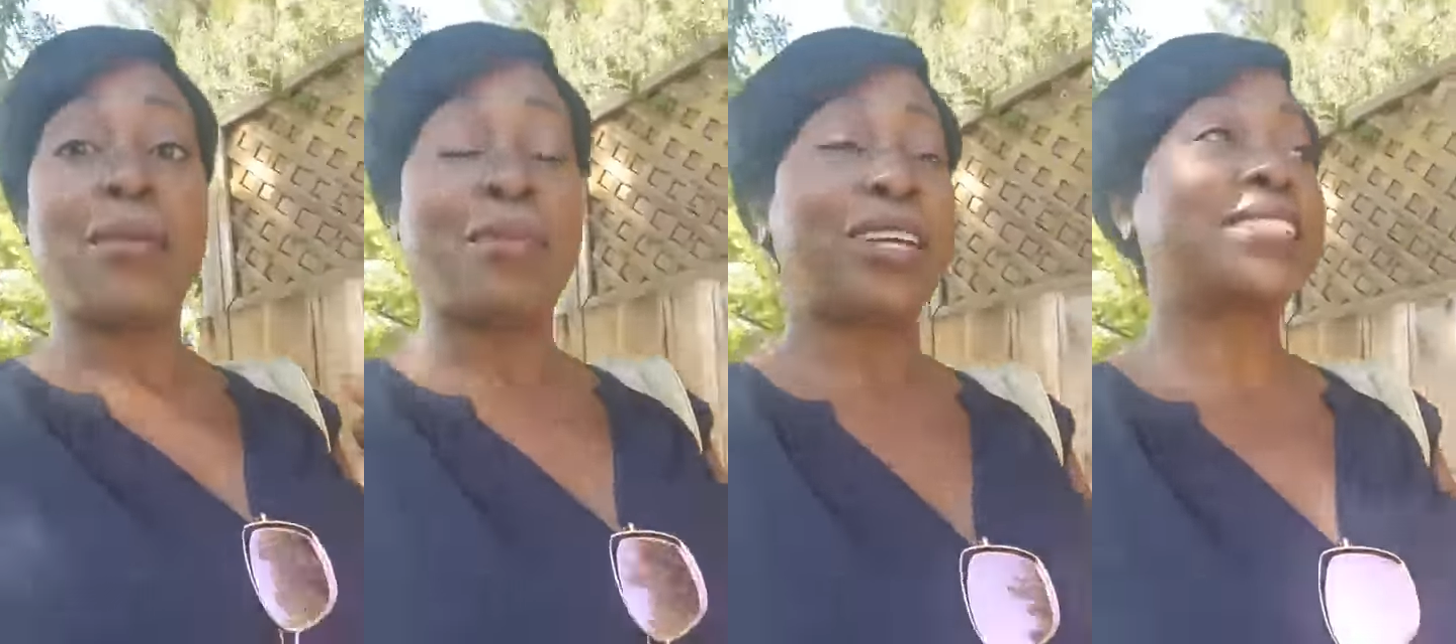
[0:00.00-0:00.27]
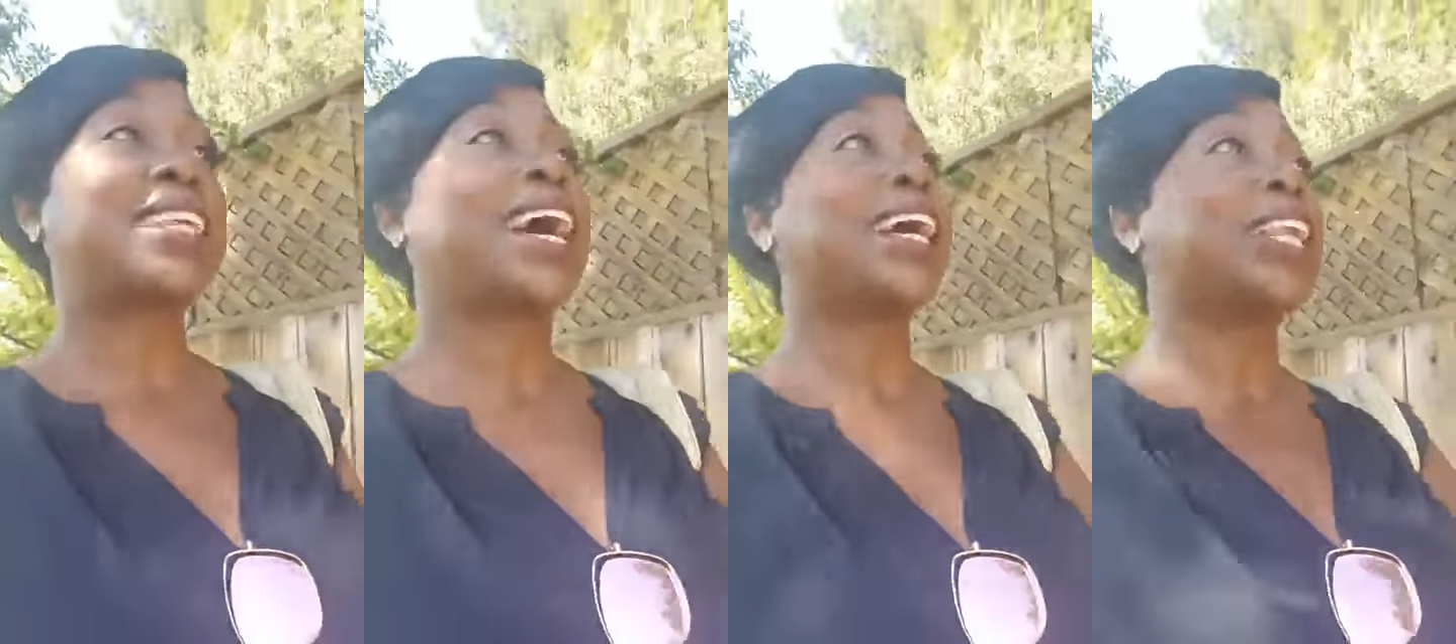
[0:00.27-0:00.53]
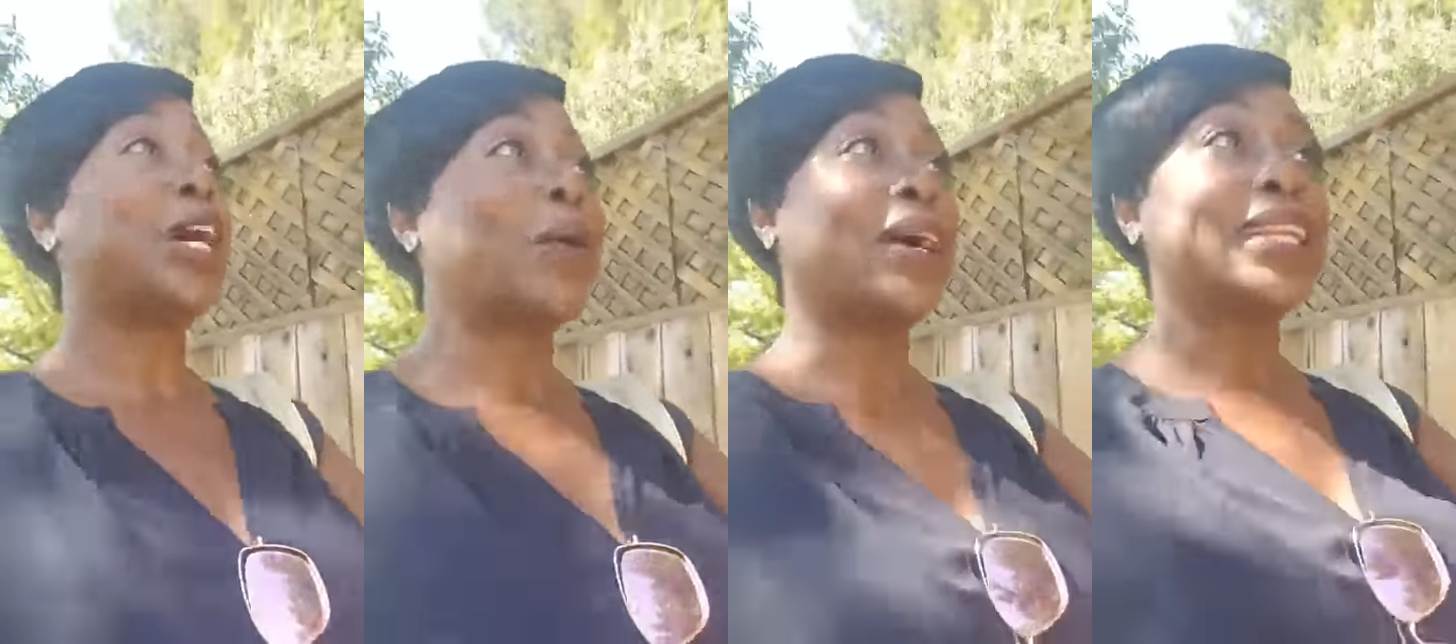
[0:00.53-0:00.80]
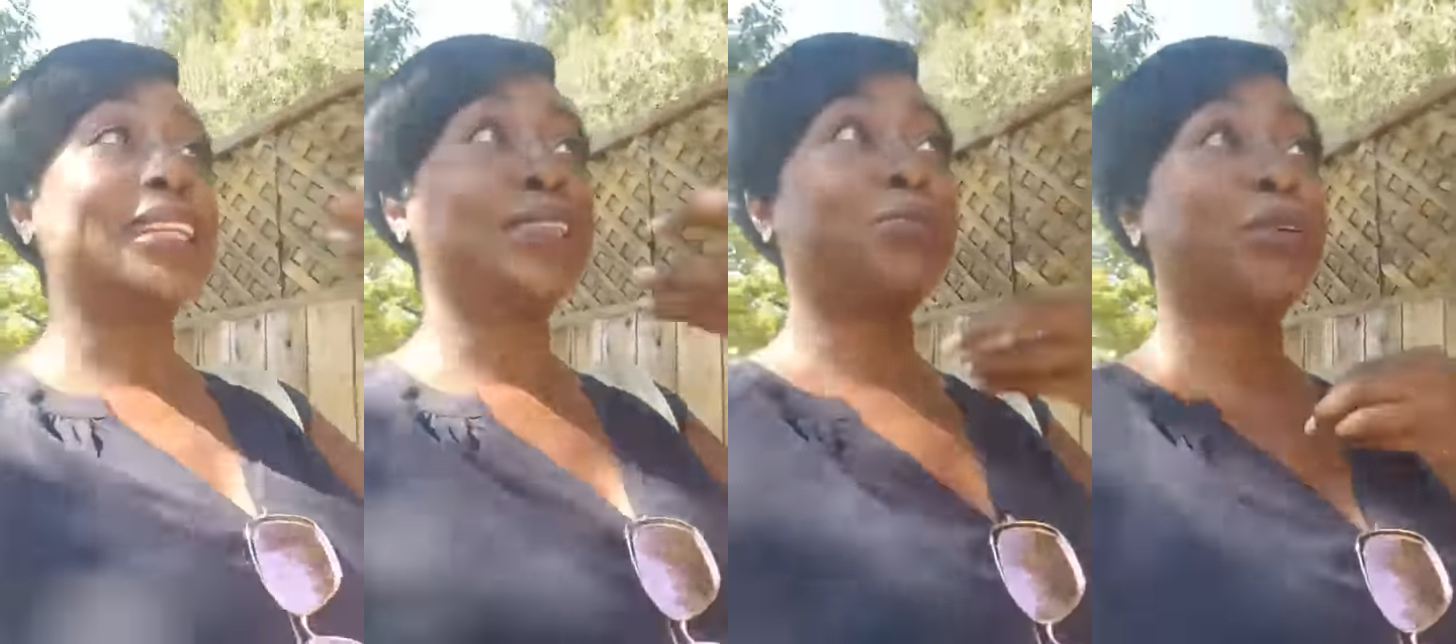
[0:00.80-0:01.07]
because I know I
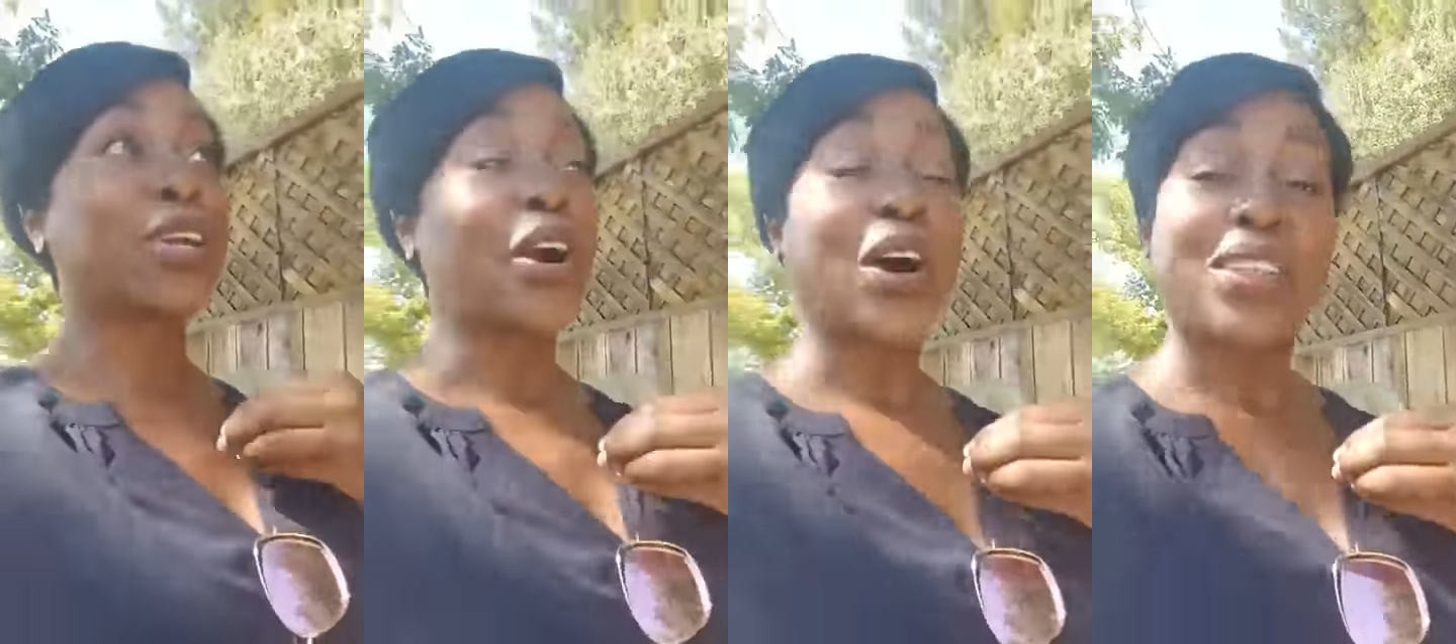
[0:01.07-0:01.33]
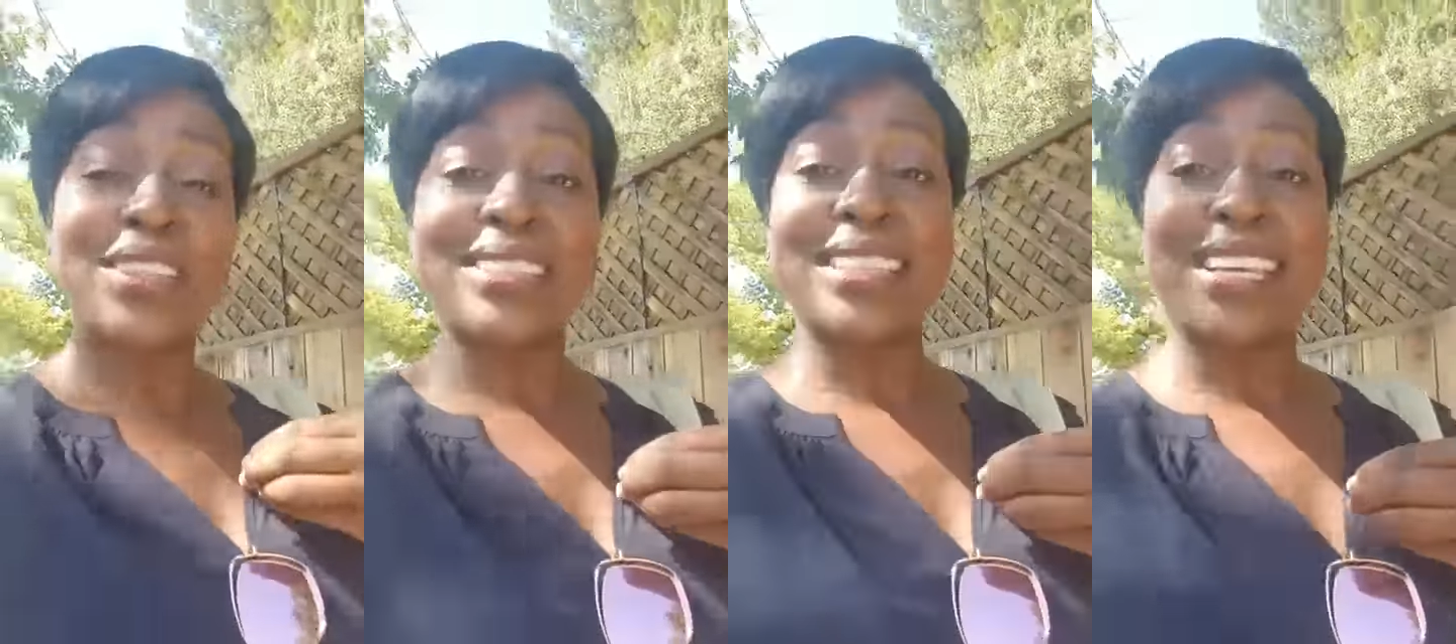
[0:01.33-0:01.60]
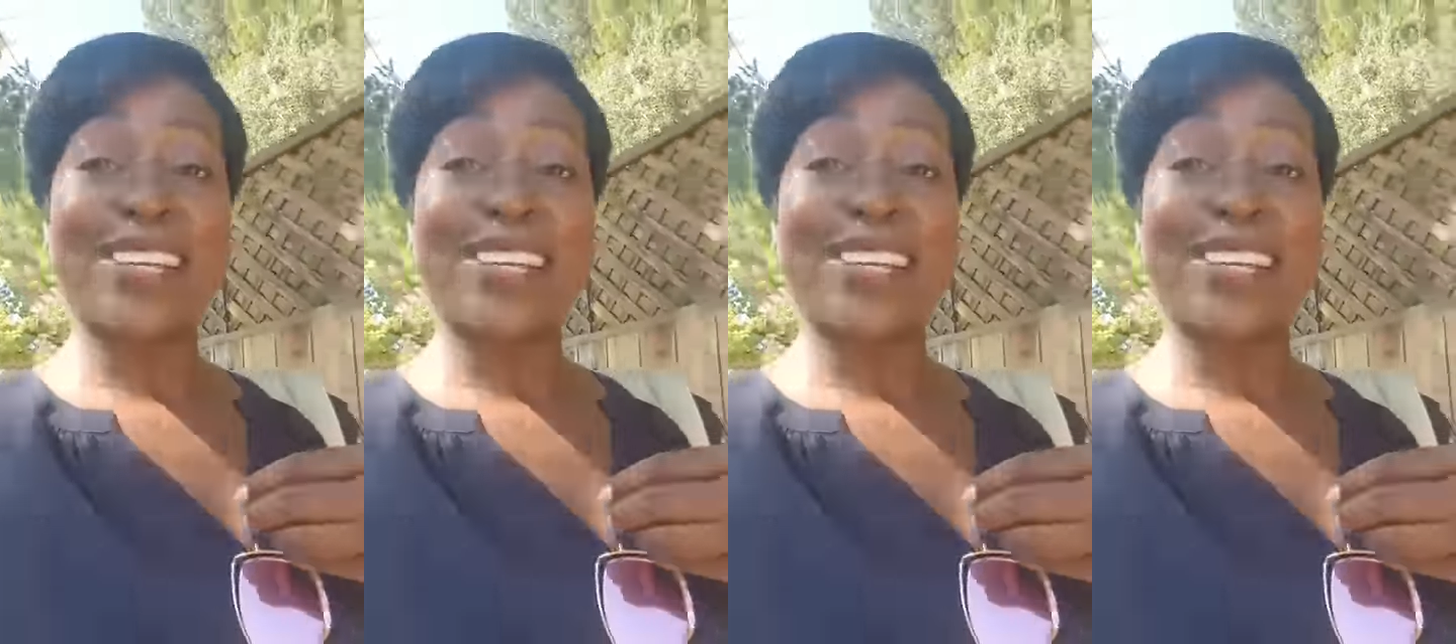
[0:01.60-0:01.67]
need to bring all these